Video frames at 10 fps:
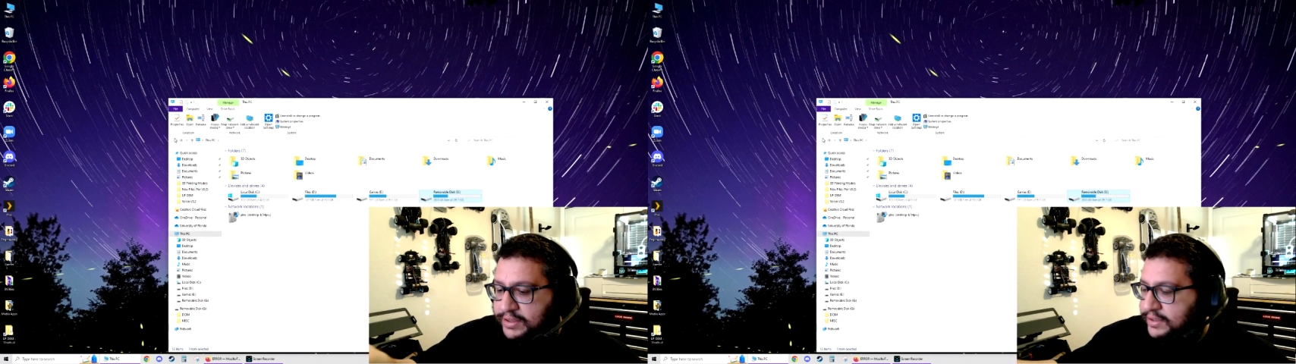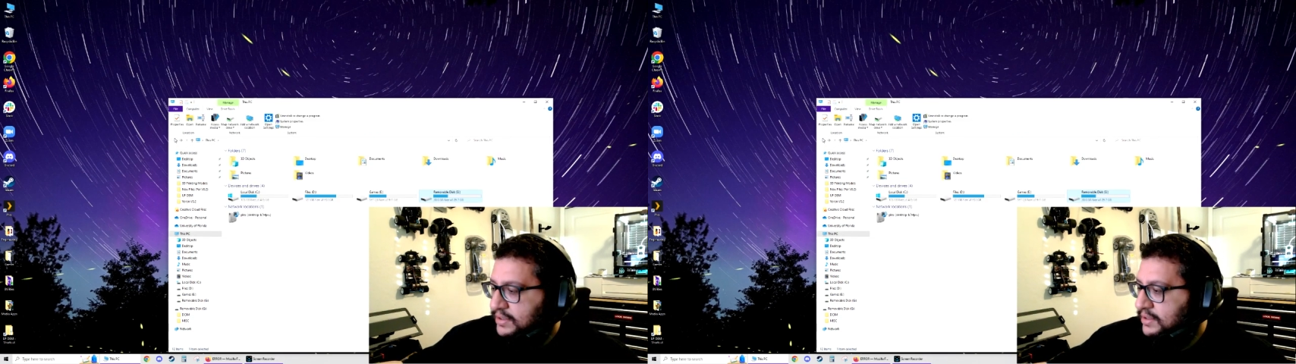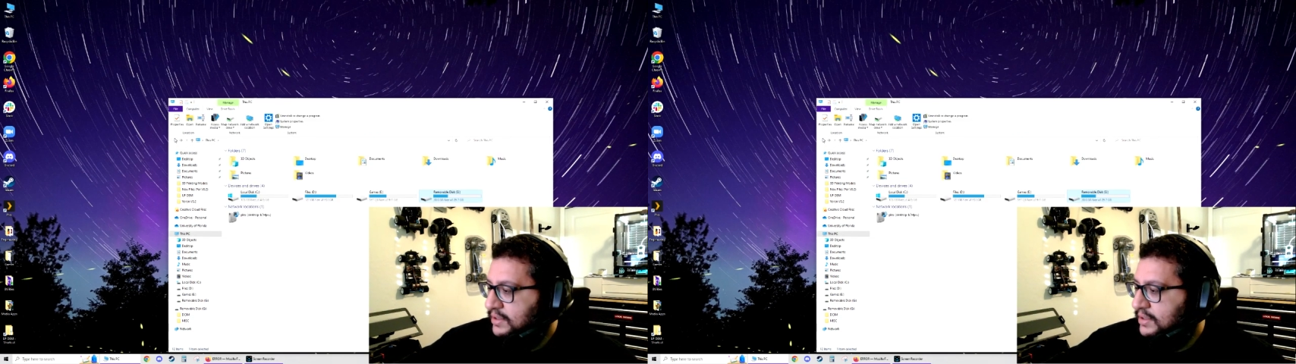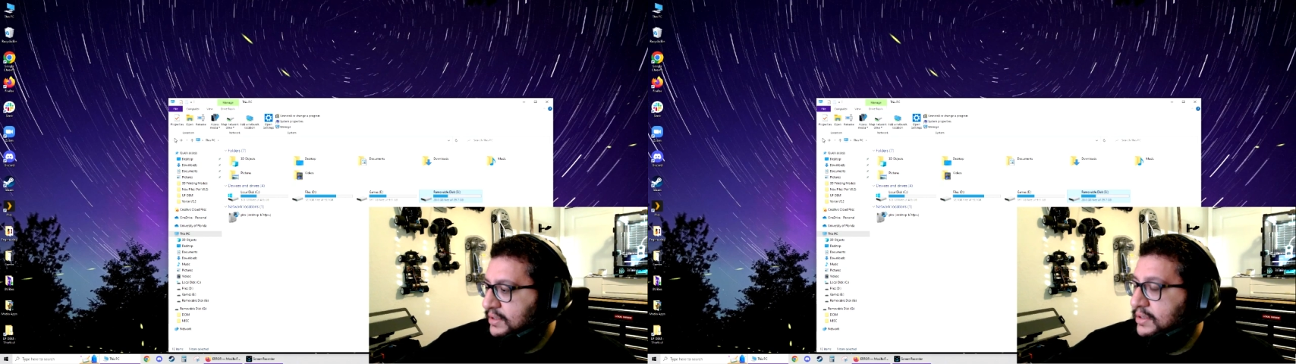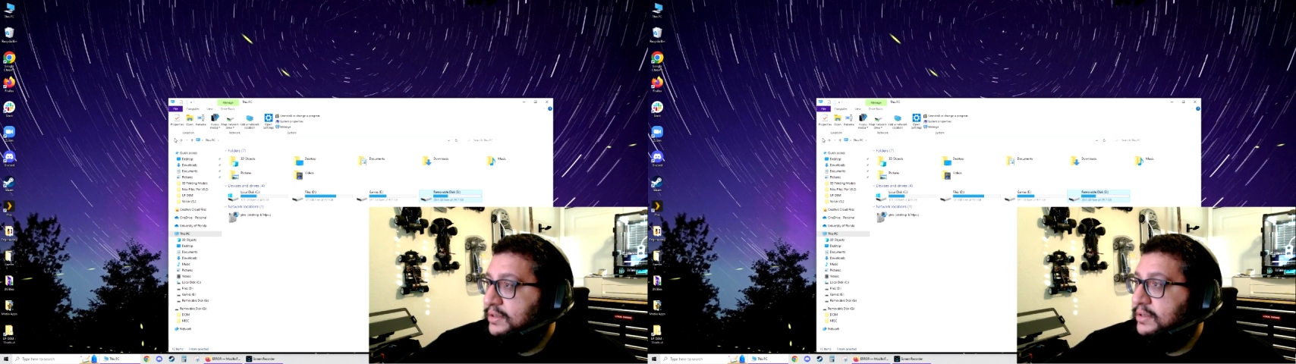
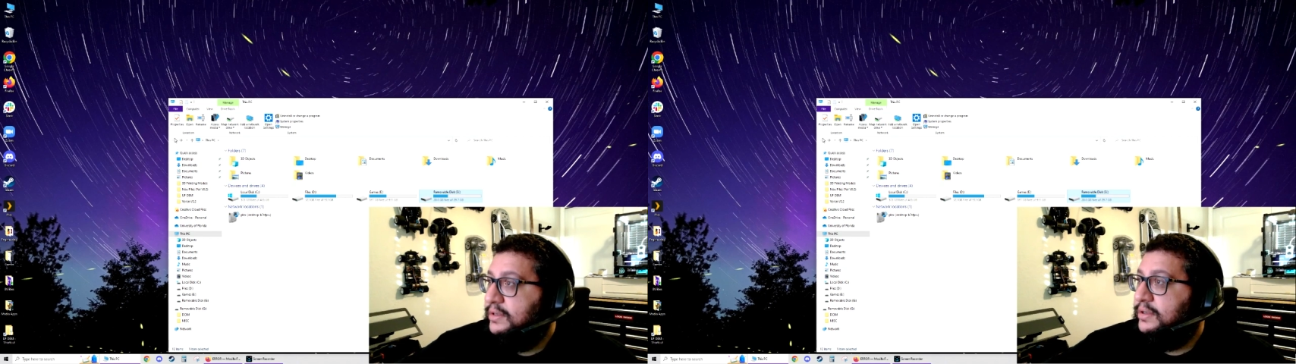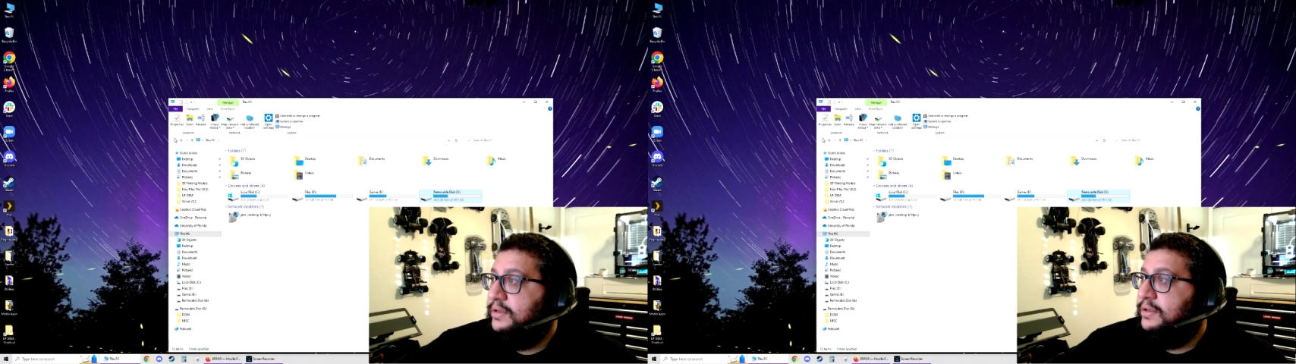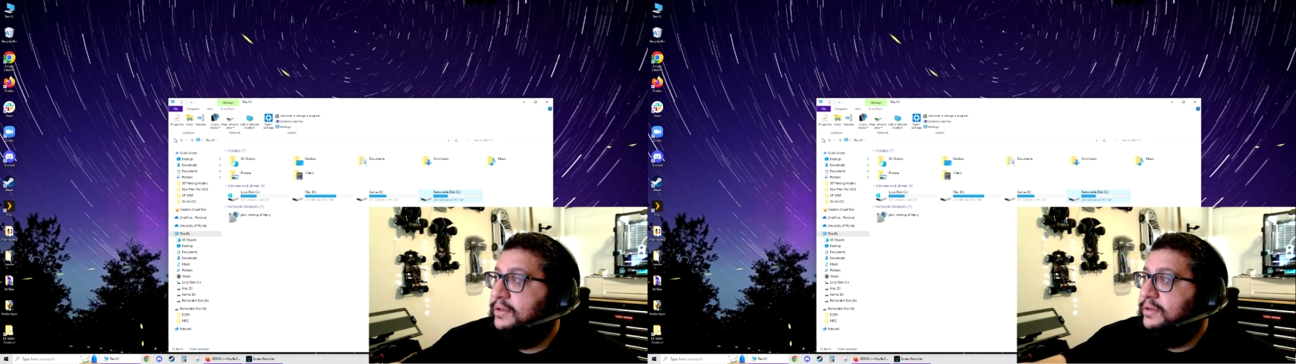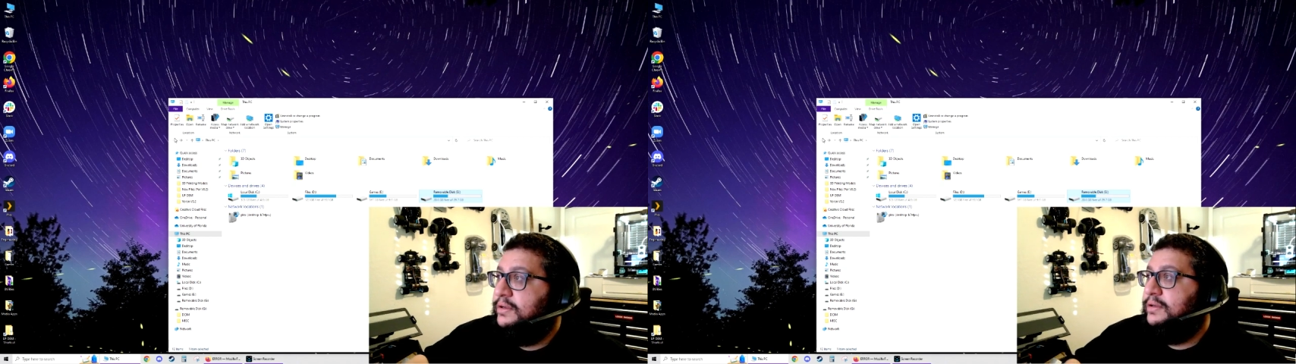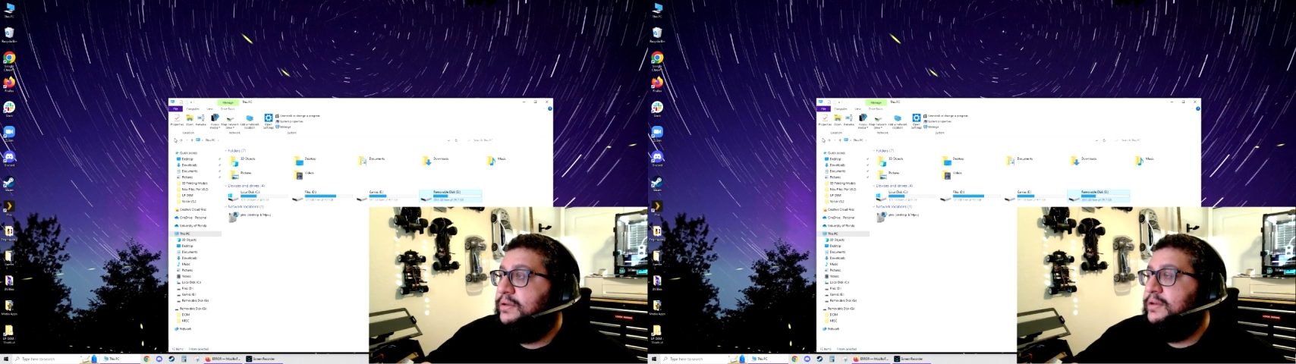
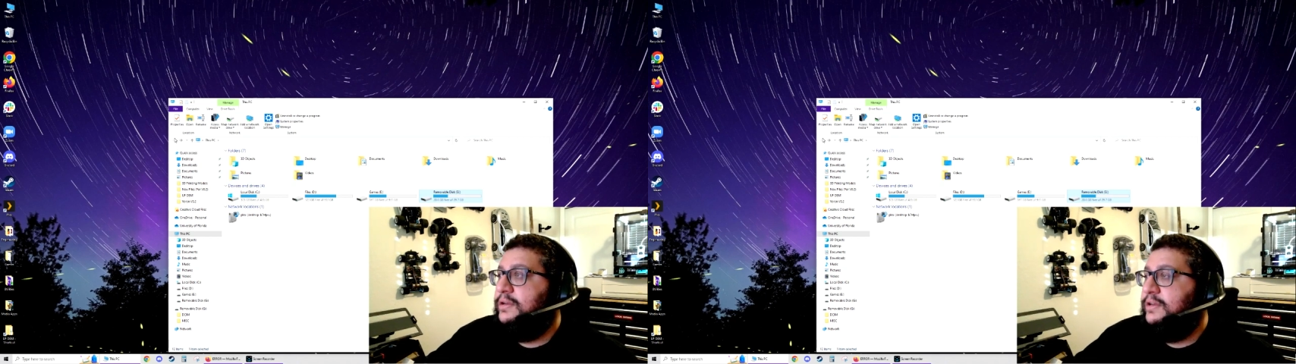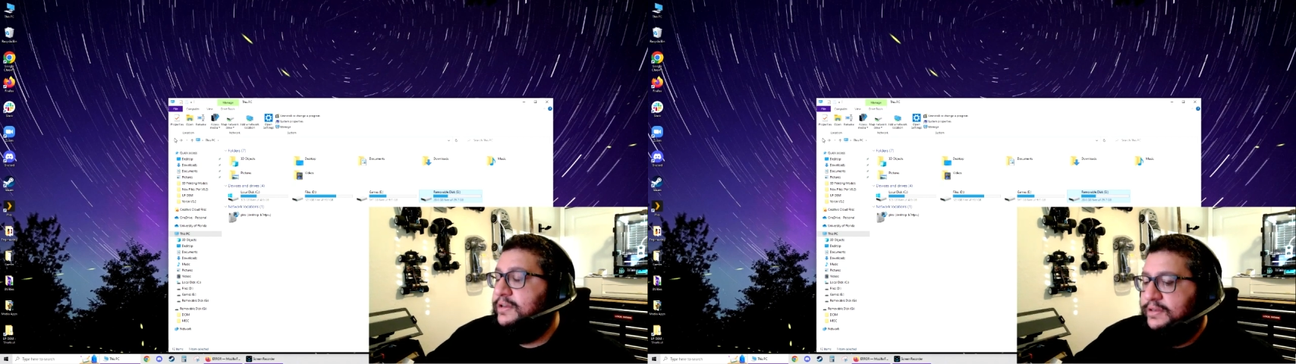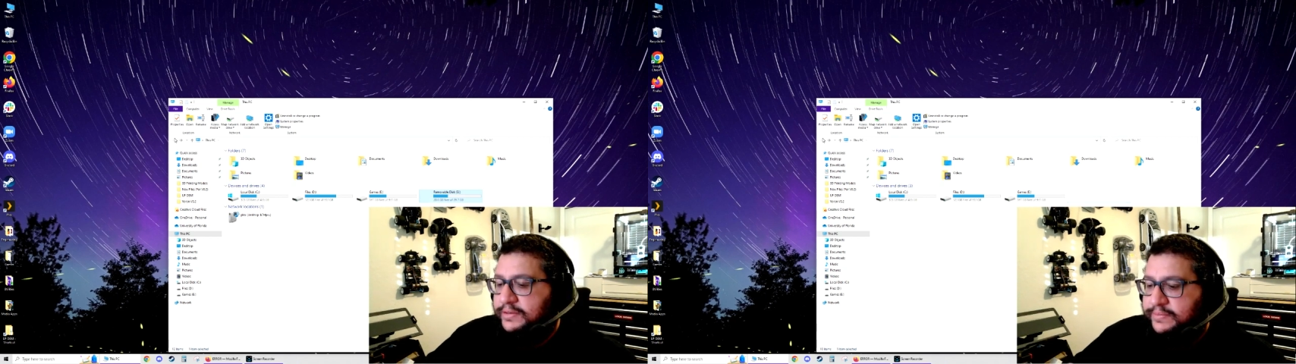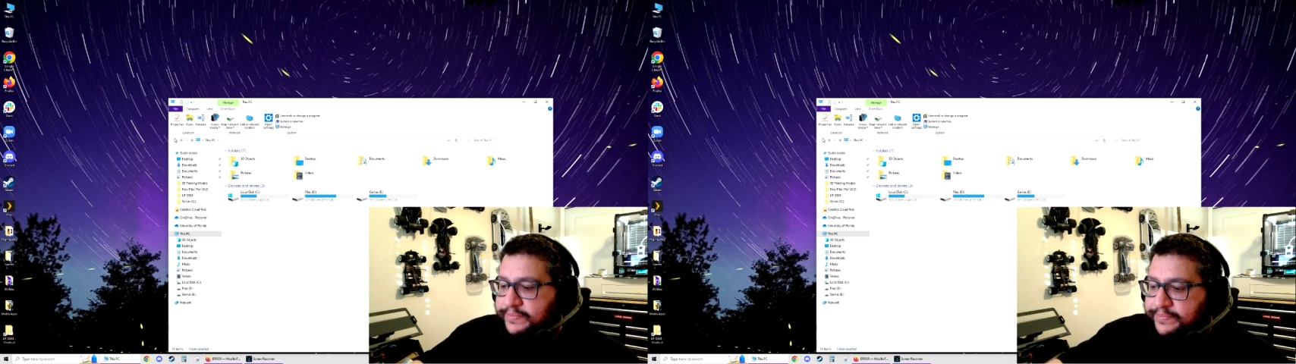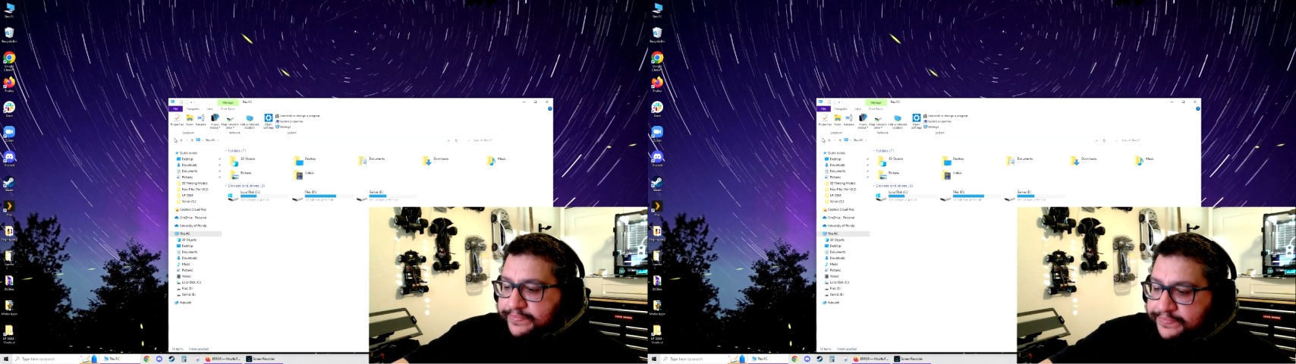
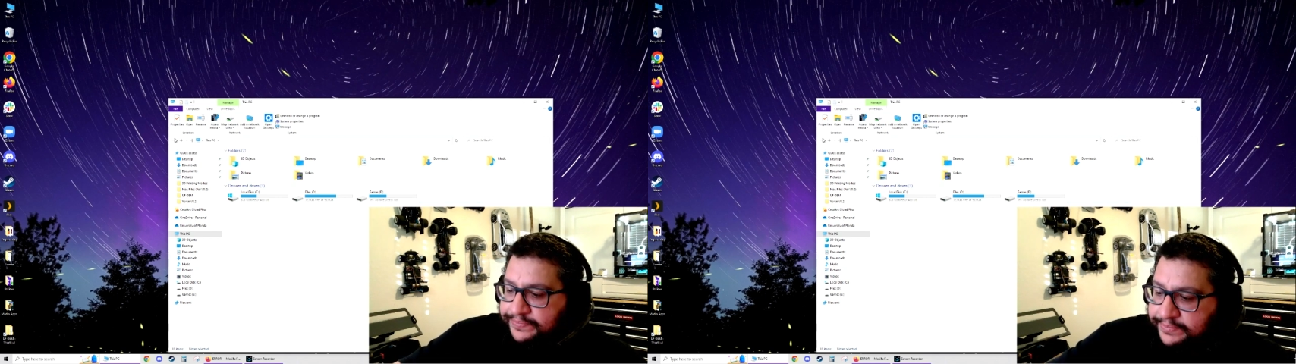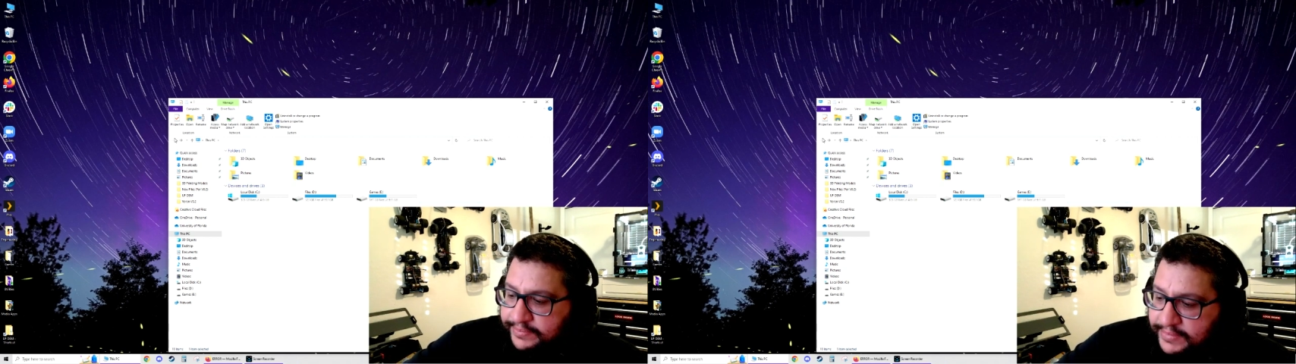Nobody speaks.